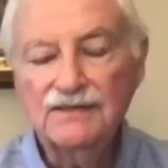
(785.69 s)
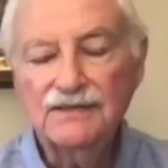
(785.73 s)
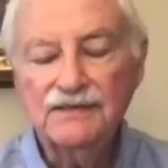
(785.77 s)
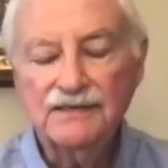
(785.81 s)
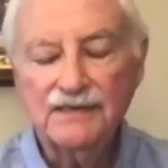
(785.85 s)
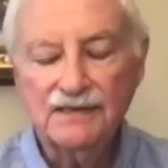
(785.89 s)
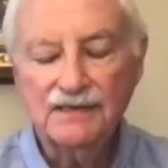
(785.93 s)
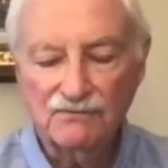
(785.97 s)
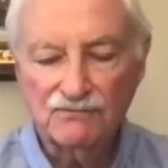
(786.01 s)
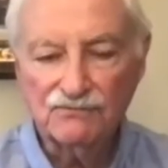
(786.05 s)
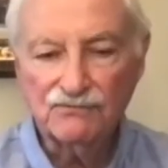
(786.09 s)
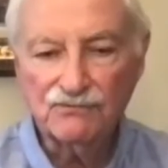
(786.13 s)

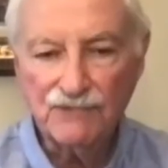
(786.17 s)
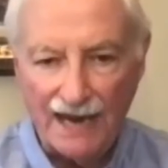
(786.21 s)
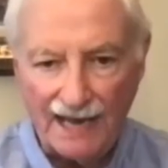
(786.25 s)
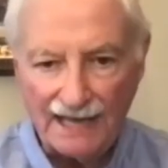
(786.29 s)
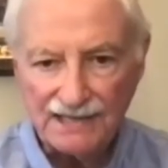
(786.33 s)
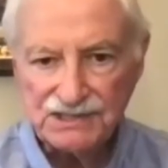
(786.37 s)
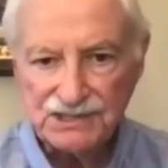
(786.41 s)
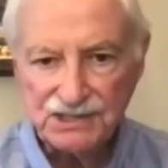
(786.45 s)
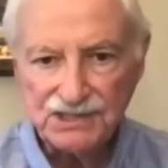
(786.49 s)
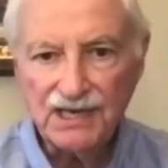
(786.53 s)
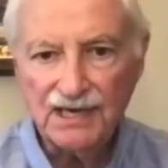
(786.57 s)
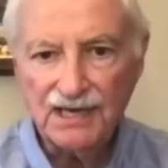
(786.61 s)
The
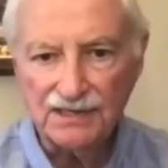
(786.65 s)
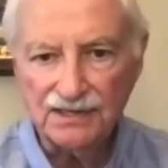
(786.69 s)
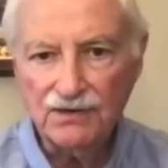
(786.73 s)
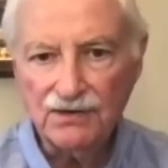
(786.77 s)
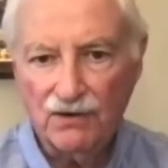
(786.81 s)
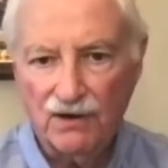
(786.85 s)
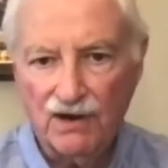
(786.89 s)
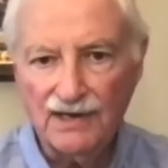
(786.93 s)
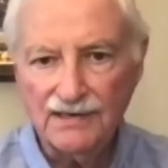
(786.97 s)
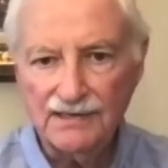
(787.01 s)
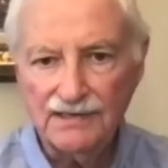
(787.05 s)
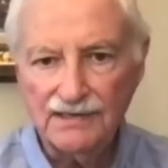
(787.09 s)
rats got
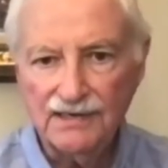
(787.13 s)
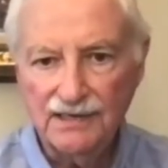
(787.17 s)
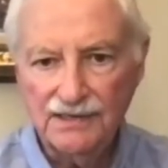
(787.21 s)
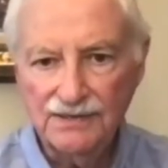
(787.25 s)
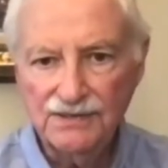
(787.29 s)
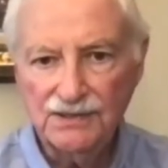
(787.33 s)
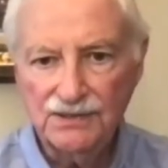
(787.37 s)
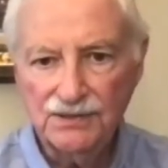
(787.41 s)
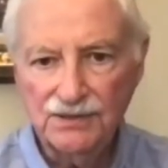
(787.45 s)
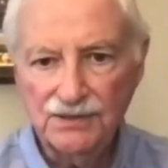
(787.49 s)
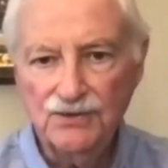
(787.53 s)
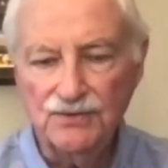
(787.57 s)
caught in
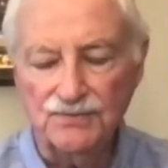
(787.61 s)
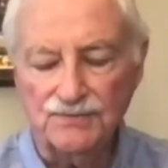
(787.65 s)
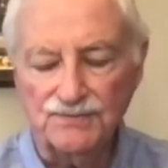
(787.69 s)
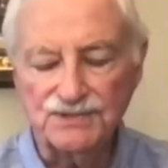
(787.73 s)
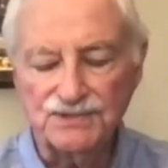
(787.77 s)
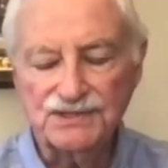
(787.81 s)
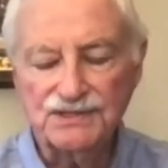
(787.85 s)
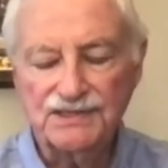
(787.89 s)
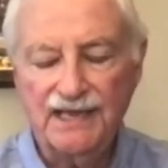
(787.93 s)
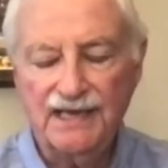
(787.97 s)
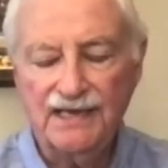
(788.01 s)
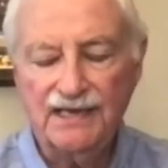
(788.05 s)
the
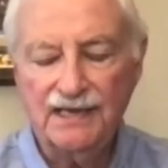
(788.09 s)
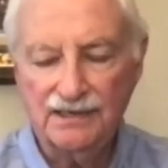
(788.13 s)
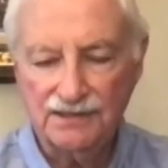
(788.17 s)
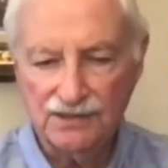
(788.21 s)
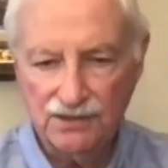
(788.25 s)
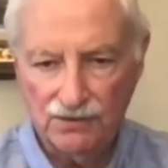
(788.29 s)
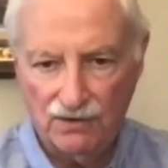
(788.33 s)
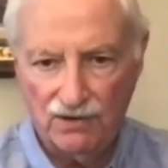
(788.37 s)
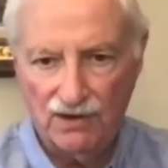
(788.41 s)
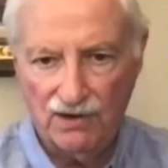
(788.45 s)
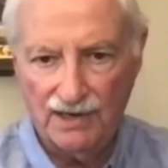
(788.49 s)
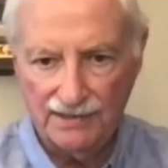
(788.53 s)
looms. They got
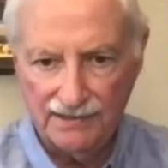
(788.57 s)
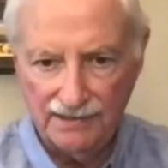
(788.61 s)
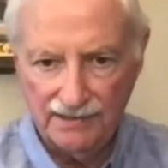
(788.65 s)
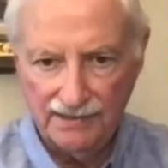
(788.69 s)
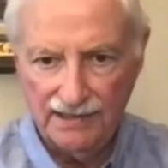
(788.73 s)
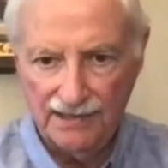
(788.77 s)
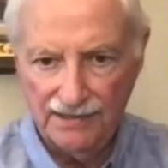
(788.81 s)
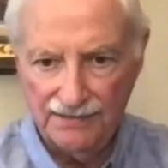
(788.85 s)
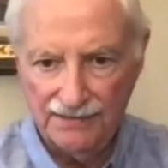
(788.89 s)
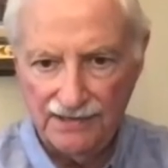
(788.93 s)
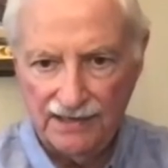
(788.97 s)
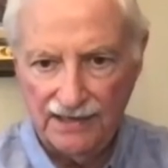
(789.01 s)
caught
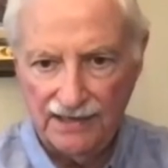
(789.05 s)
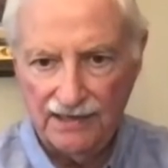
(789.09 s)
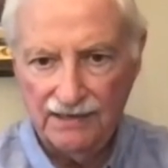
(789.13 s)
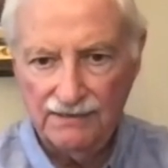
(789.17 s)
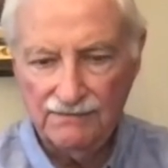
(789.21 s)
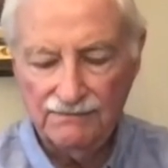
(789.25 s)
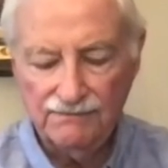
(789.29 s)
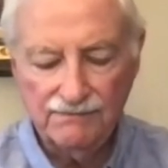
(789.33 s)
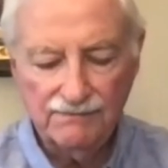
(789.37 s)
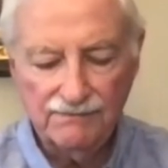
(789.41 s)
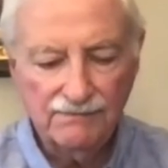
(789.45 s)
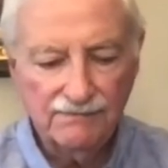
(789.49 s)
in the
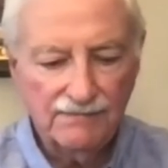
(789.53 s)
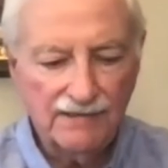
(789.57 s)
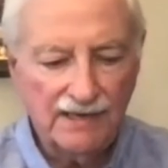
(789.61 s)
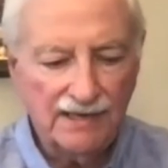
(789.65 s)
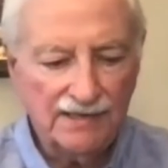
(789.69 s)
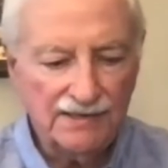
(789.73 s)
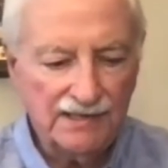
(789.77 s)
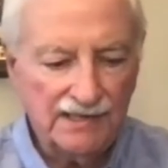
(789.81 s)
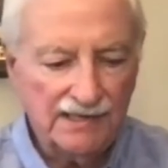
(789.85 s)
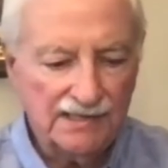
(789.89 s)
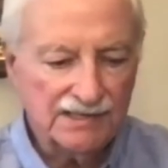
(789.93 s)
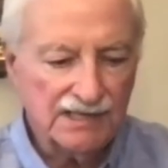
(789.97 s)

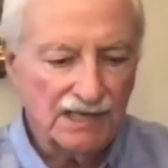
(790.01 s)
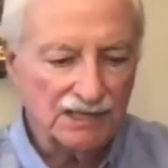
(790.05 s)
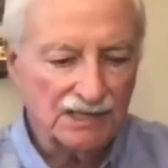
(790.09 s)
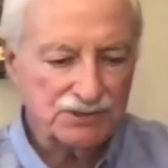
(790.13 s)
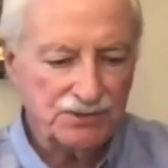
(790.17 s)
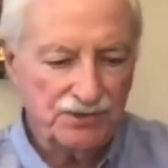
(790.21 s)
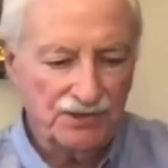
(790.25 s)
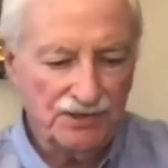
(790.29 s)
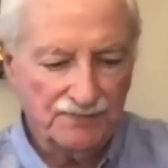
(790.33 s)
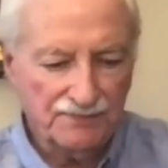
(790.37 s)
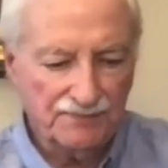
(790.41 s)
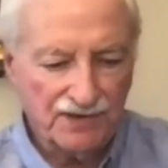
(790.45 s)

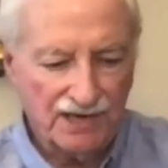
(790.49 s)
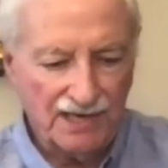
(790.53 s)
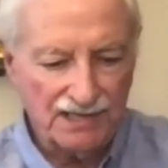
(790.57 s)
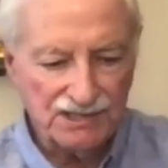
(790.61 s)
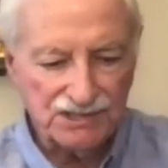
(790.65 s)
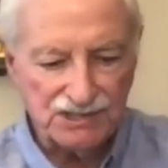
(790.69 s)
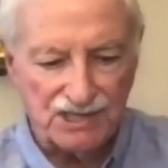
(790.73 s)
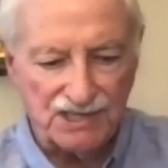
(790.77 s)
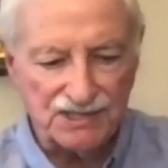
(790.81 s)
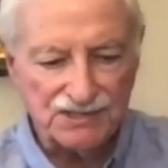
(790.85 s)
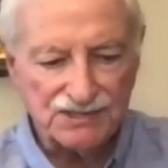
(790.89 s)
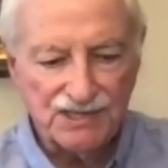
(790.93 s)
industrial
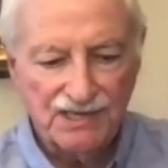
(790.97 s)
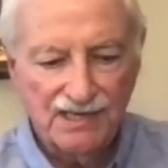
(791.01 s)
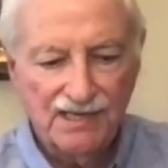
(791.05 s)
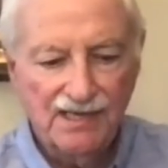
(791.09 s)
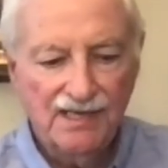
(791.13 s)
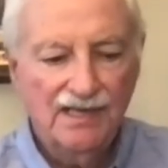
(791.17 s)
process.